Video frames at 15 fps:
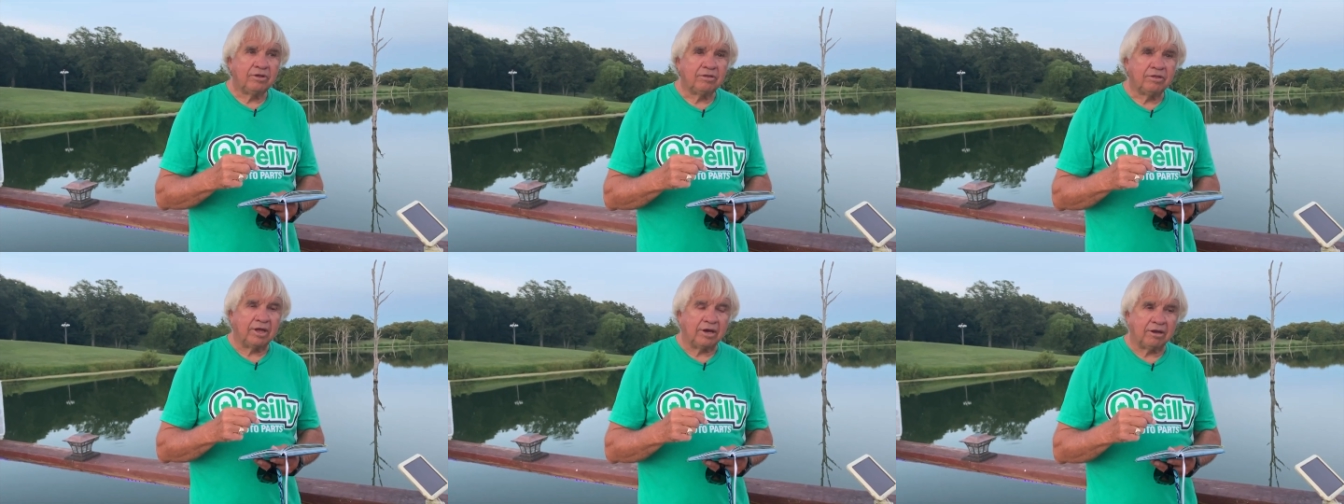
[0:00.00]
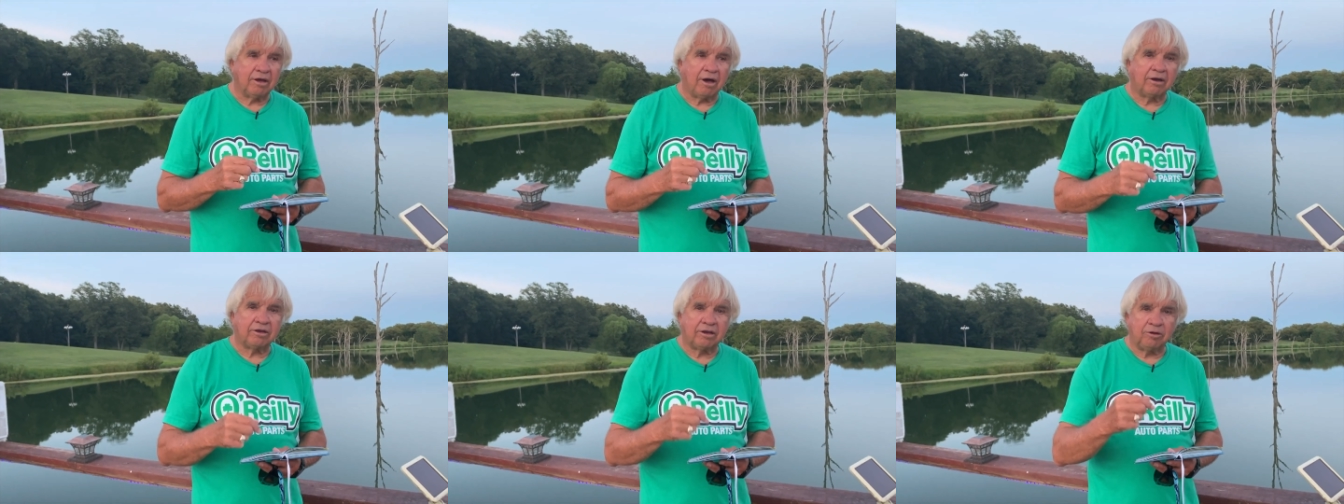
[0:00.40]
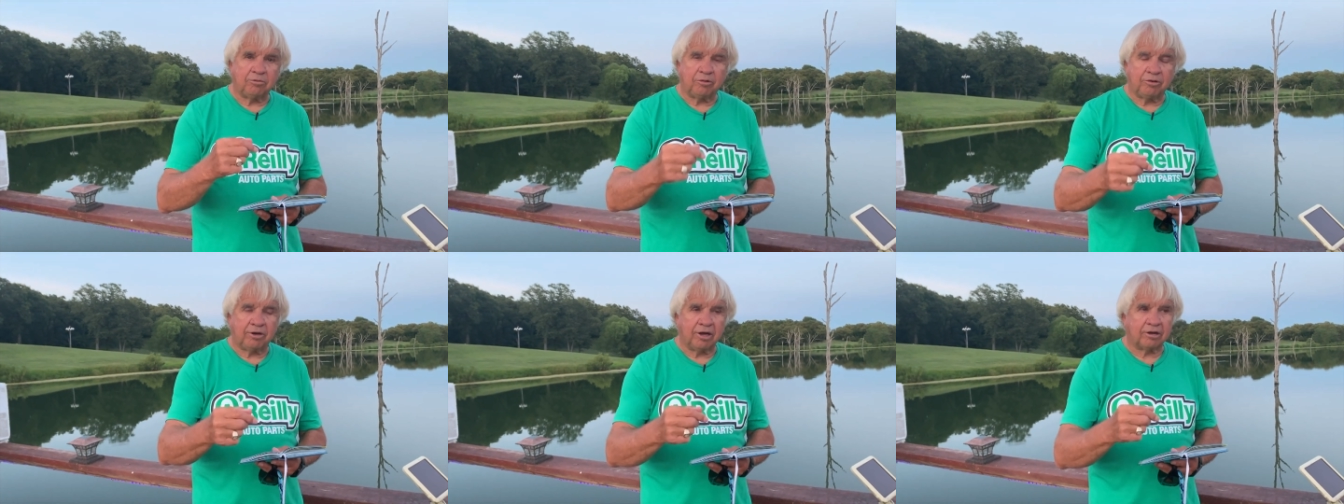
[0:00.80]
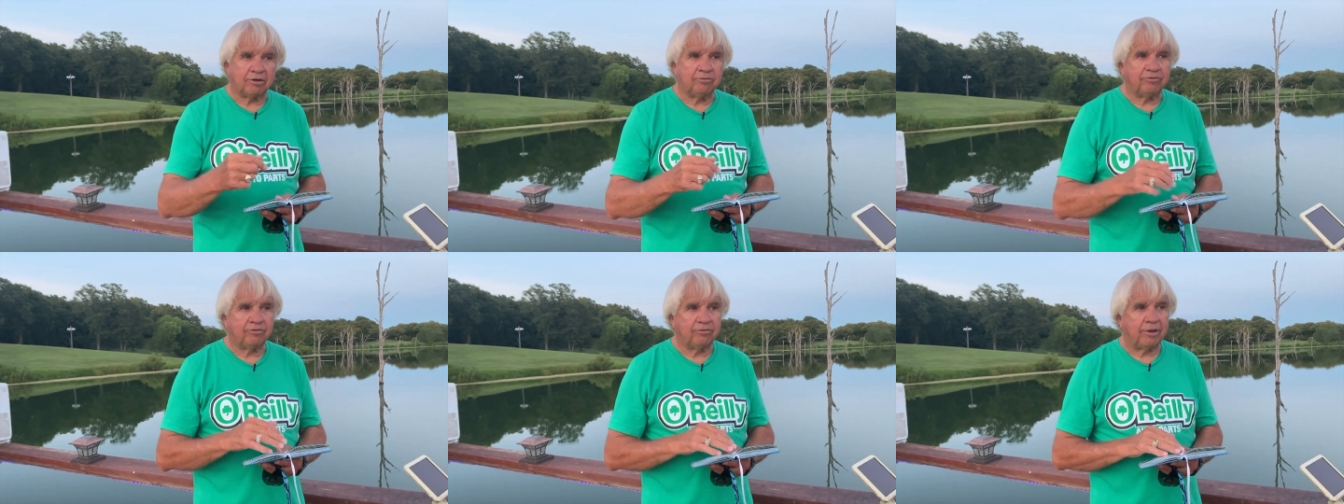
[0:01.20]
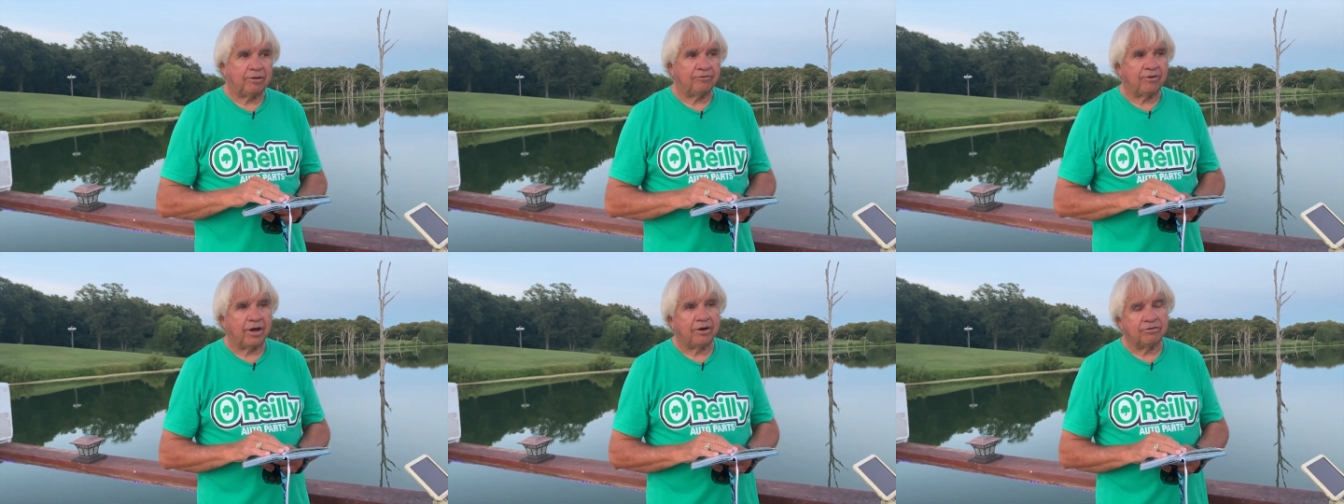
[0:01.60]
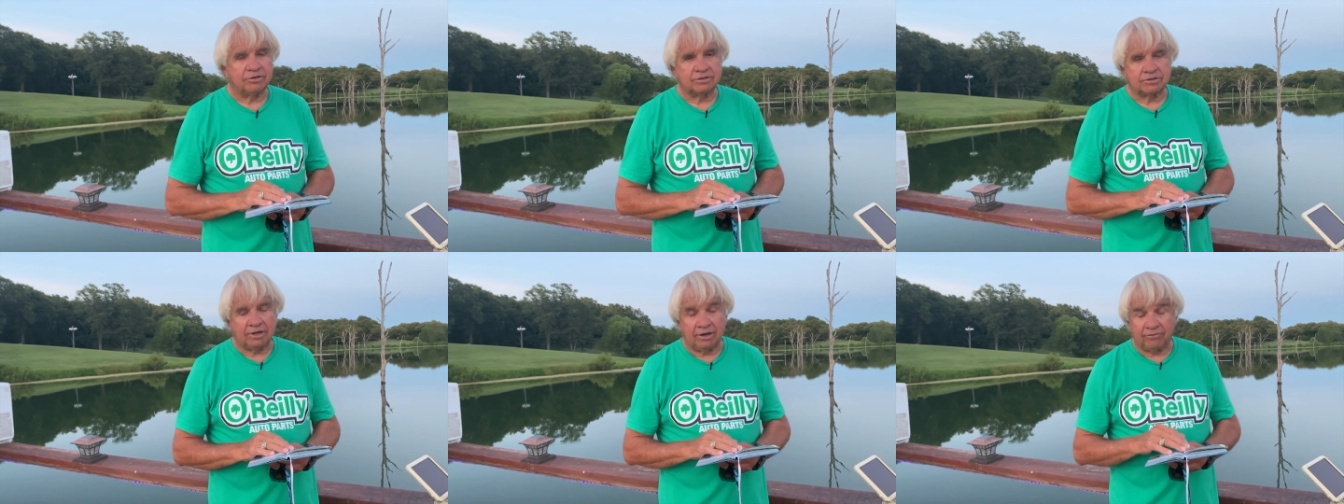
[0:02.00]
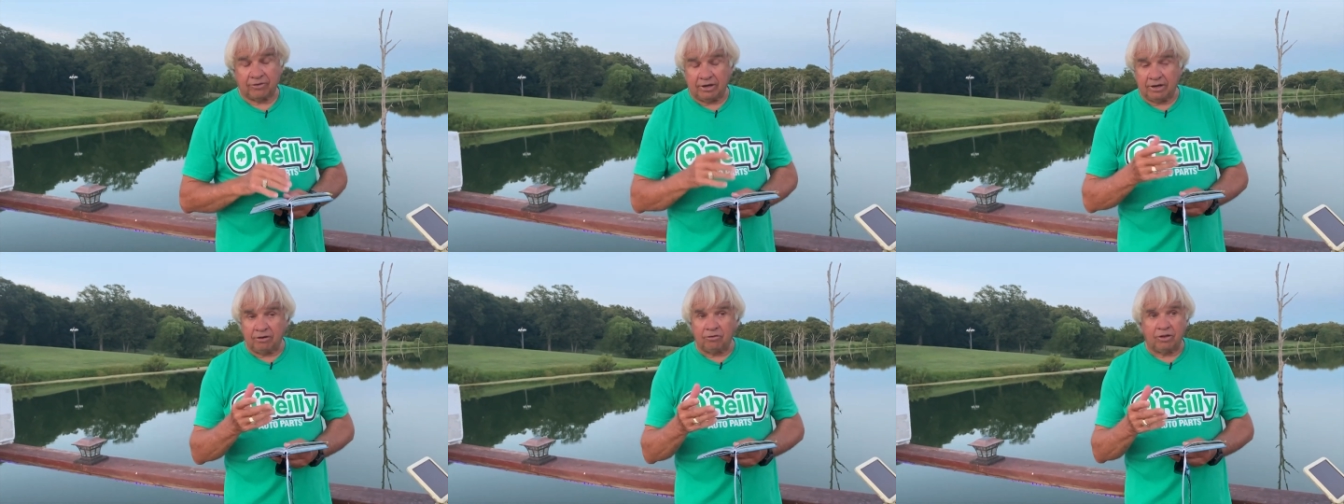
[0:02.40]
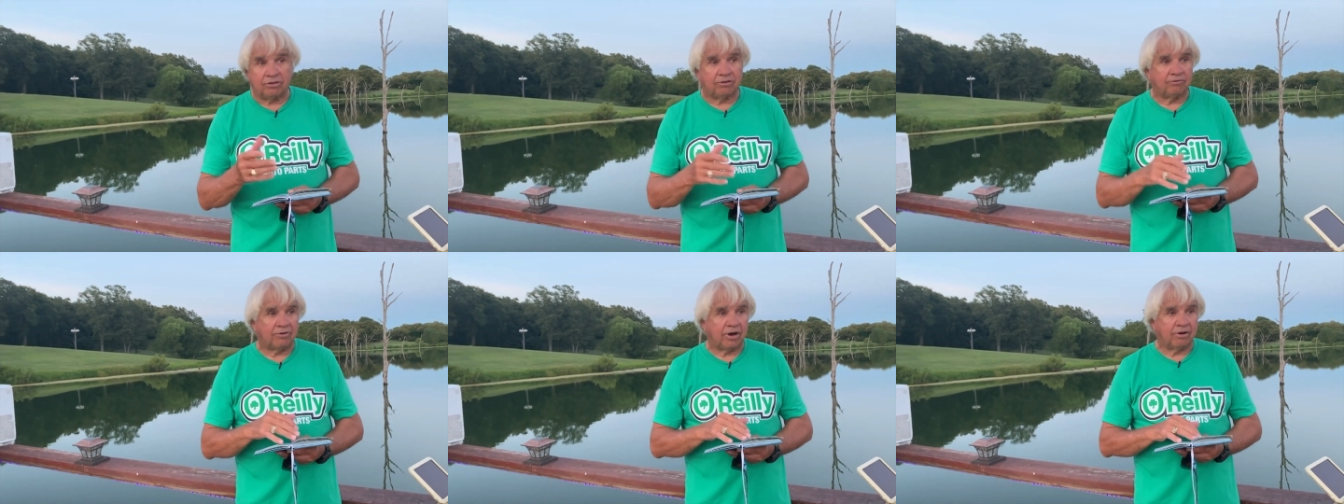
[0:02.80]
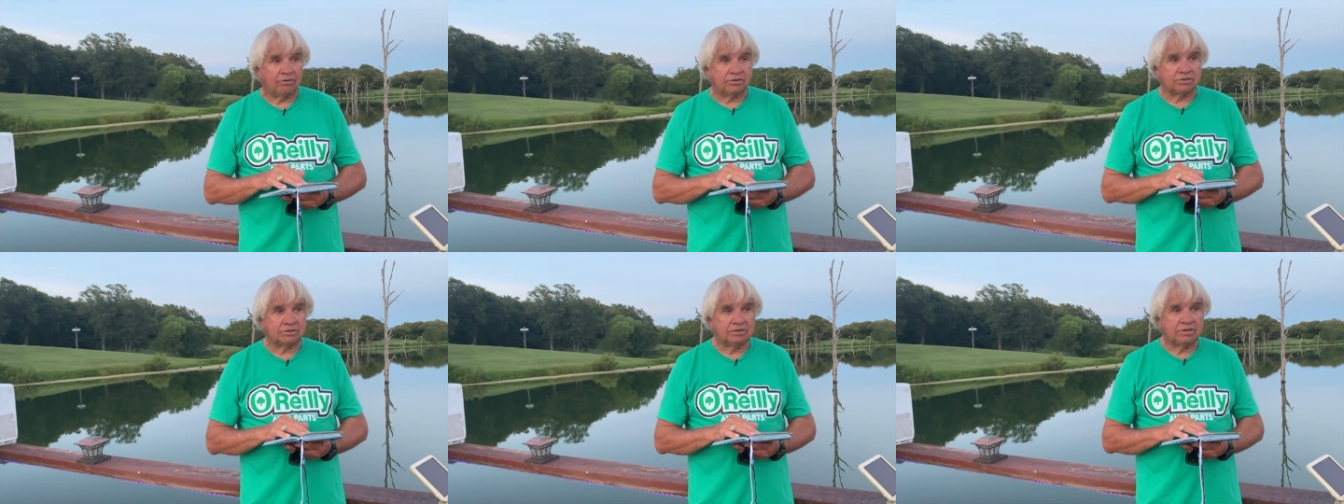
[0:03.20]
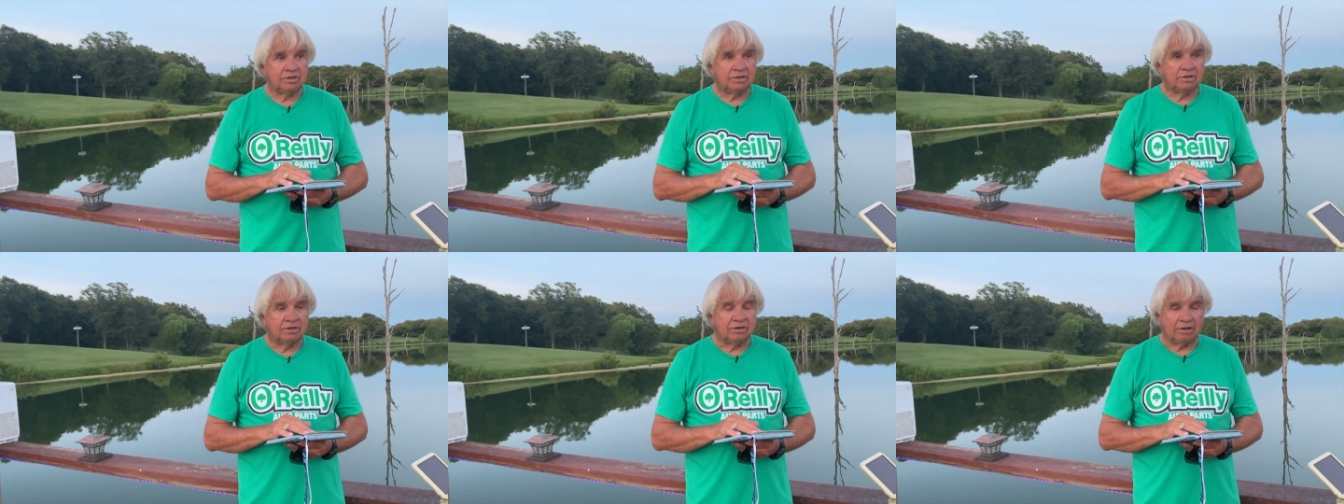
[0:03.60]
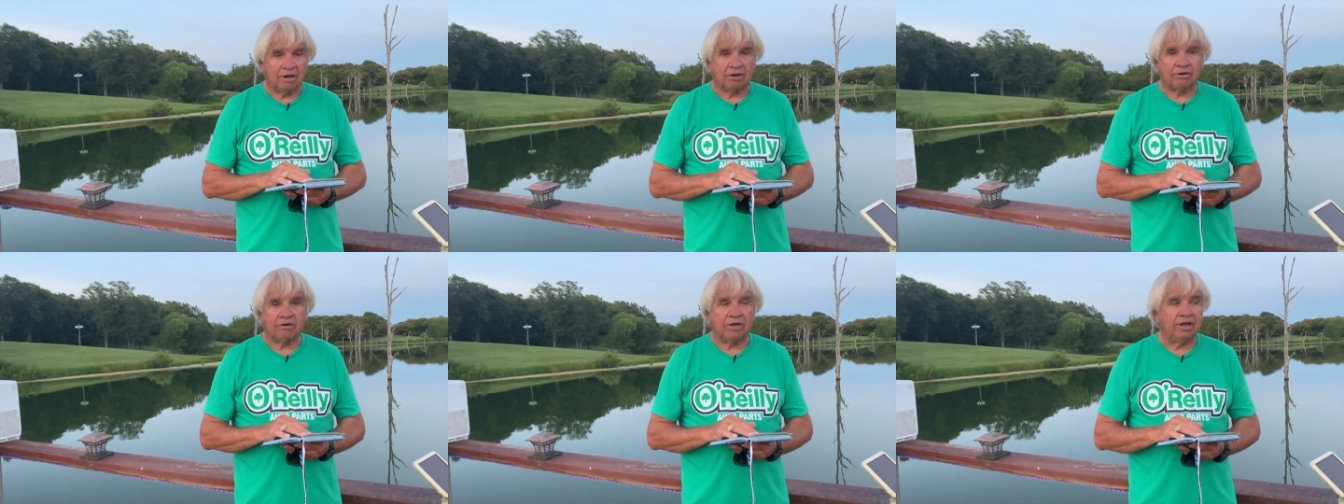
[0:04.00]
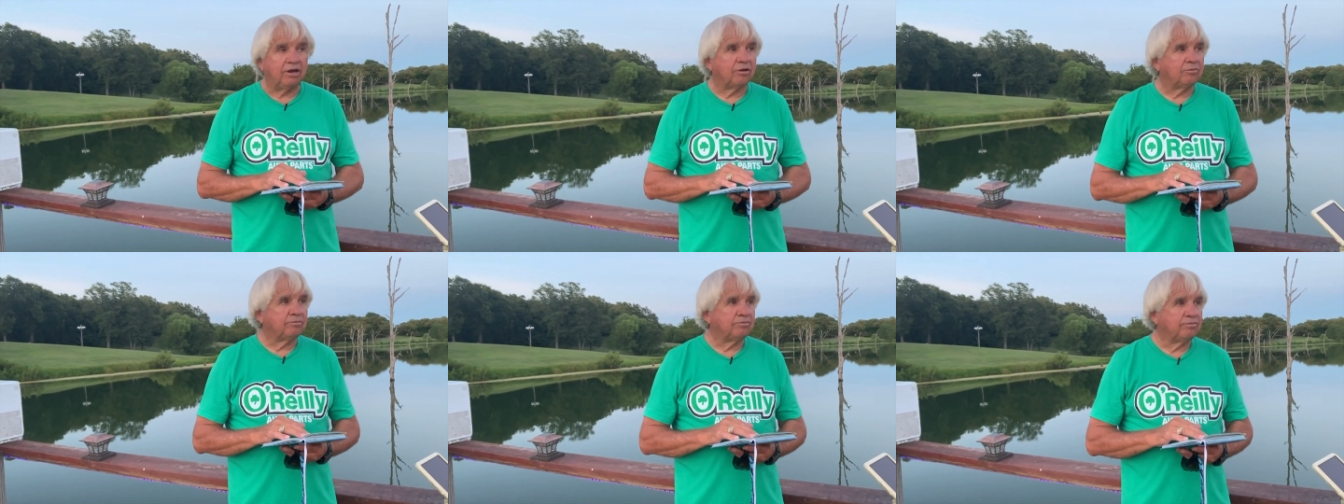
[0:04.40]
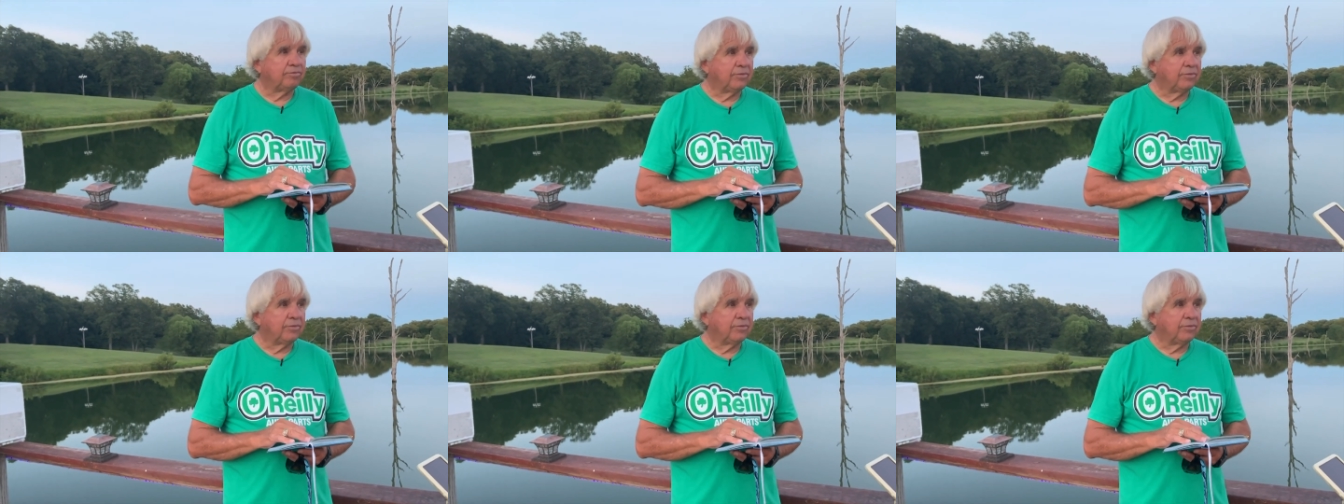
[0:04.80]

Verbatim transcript: that God can protect them from that virus. And if they do get the virus, God will heal them.